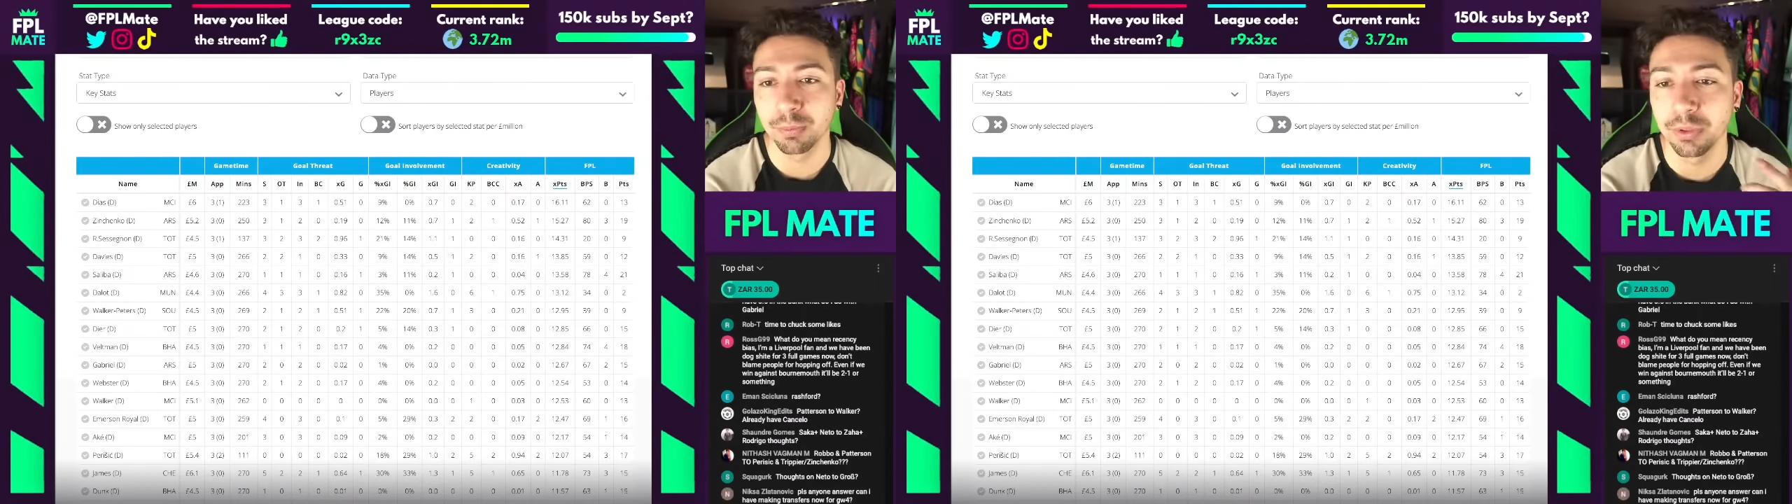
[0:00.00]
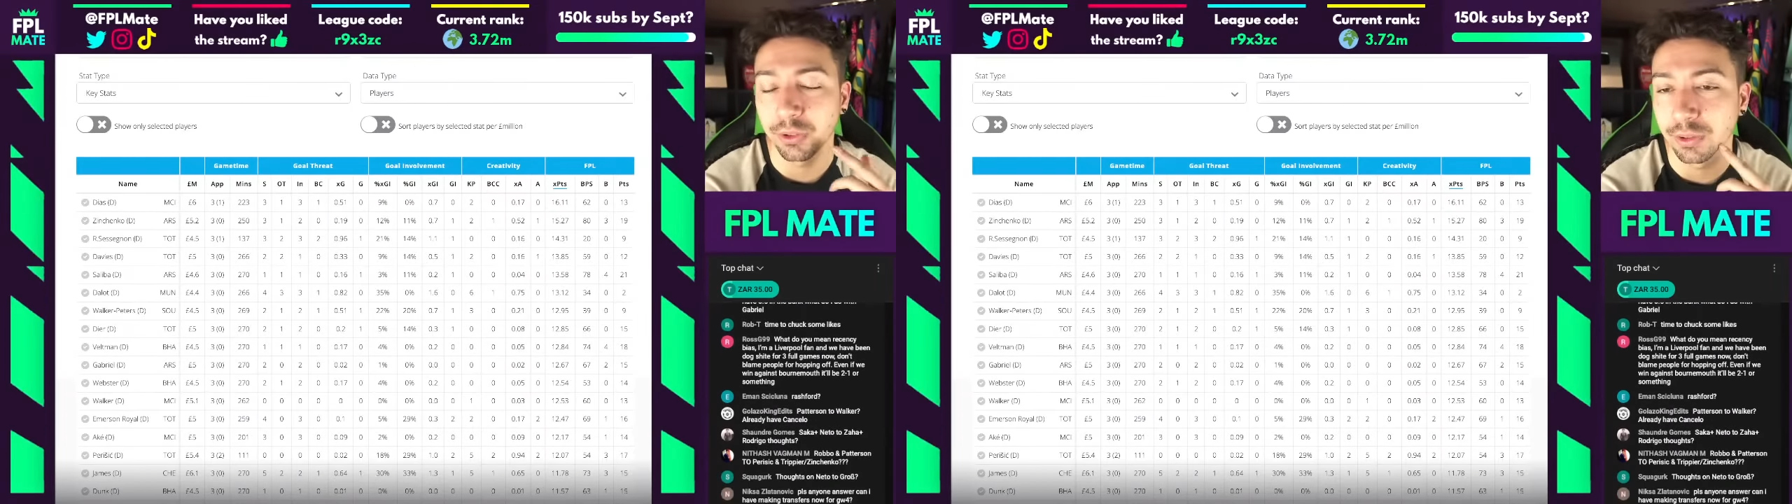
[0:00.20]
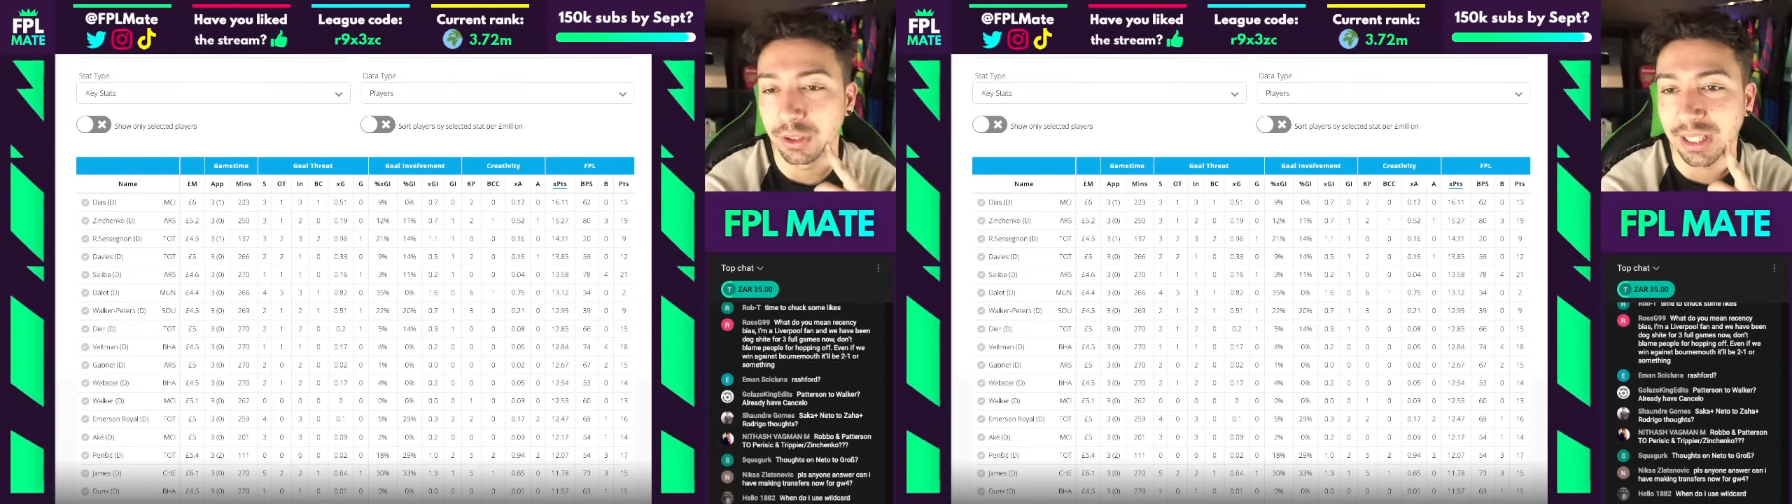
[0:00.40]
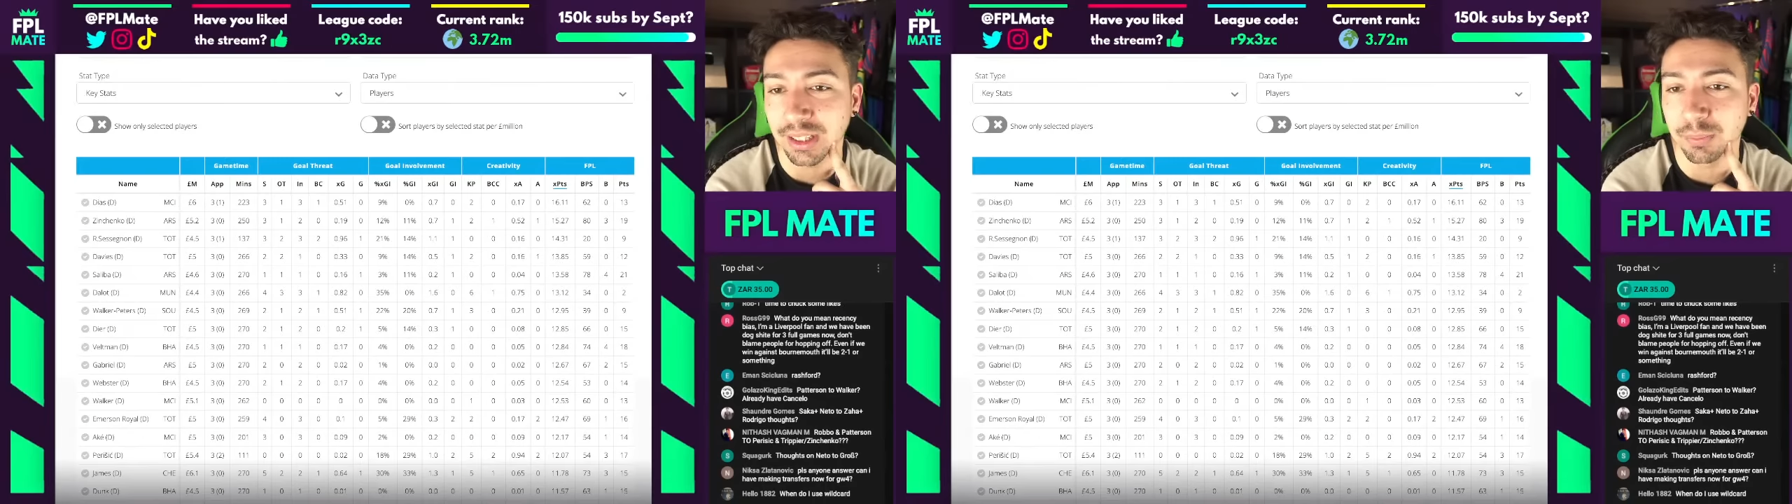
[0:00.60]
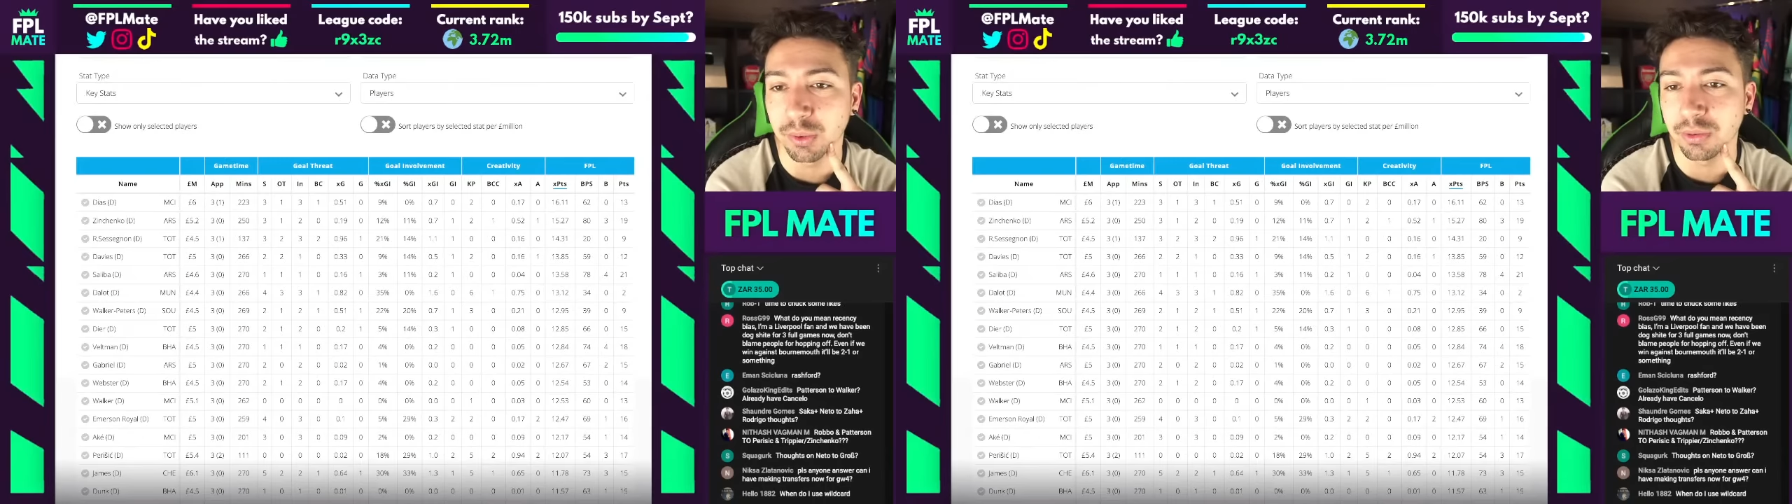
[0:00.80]
good,
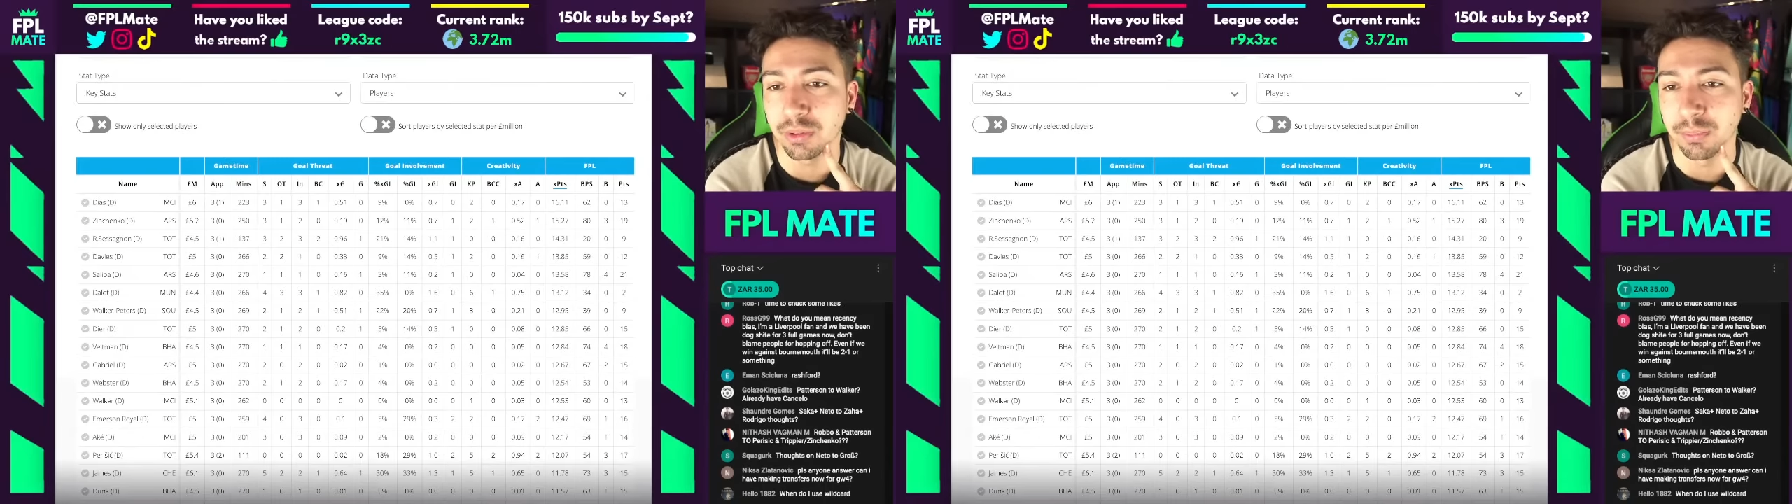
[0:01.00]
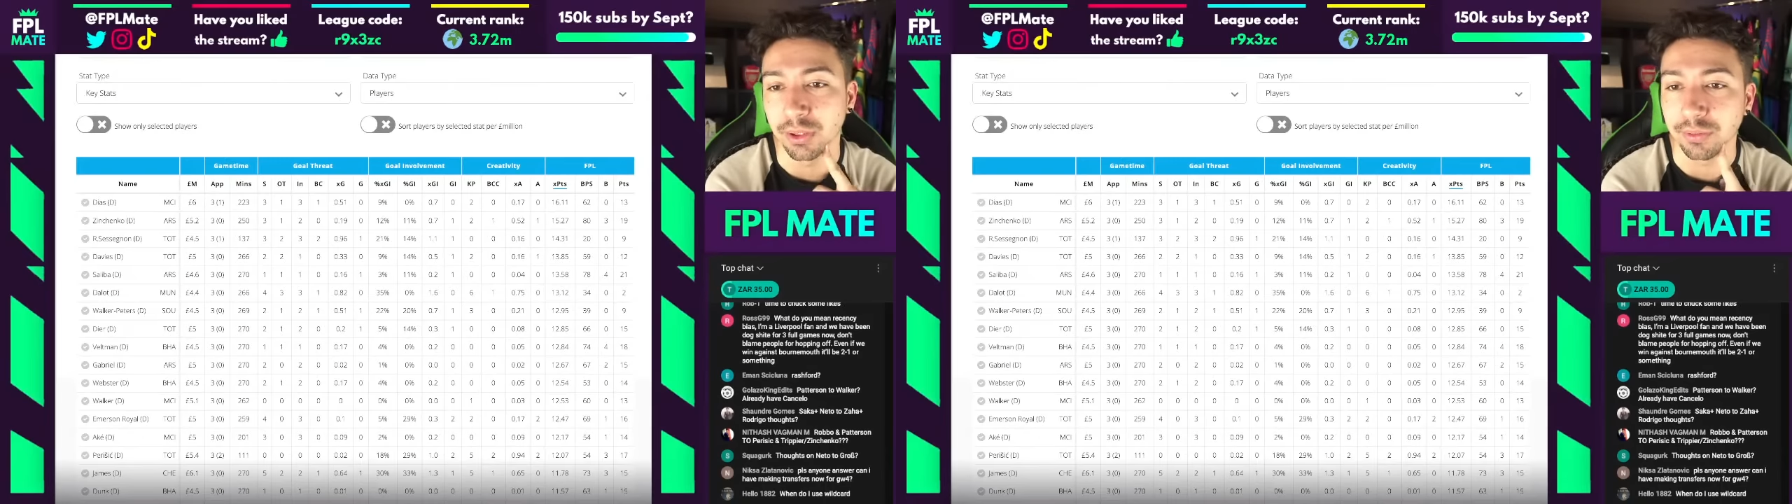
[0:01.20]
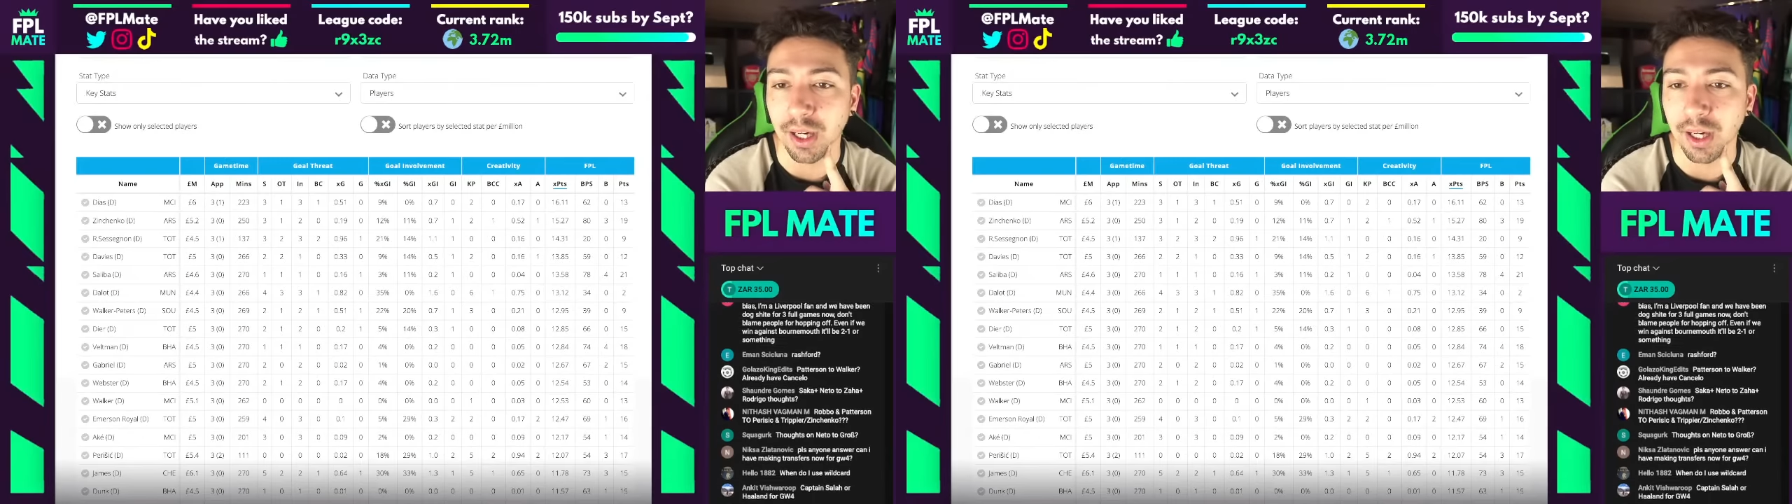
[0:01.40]
sensible move.